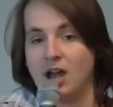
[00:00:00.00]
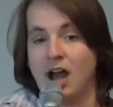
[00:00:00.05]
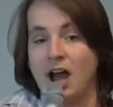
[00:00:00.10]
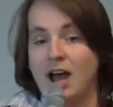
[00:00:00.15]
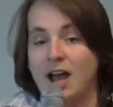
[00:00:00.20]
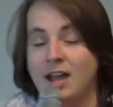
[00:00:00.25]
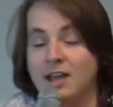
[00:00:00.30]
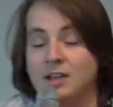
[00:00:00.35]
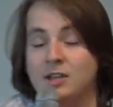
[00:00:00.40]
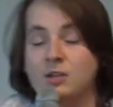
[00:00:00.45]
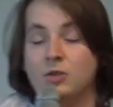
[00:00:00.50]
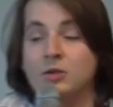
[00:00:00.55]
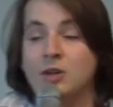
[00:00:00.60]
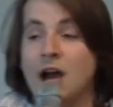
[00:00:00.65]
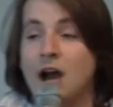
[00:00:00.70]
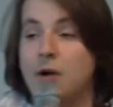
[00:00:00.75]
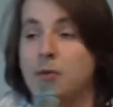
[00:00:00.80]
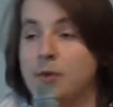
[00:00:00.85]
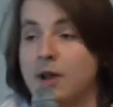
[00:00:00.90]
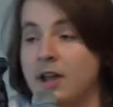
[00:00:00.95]
I do
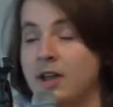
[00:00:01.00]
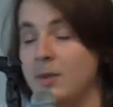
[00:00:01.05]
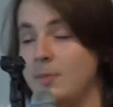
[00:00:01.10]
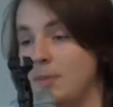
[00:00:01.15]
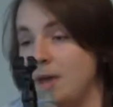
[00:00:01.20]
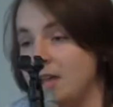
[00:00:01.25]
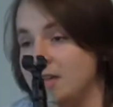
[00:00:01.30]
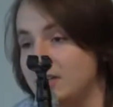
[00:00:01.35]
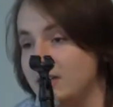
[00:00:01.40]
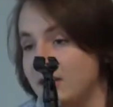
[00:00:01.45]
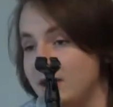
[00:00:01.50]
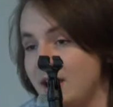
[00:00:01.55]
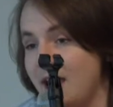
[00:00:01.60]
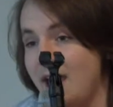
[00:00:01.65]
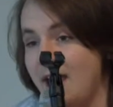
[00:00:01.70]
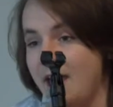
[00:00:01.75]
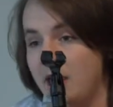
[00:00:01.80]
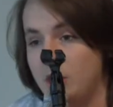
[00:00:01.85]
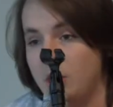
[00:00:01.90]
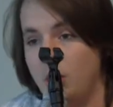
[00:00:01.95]
not recommend it
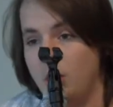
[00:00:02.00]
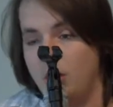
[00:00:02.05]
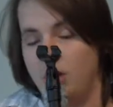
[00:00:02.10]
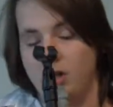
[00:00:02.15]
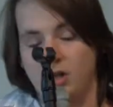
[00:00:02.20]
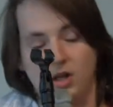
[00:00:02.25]
at all.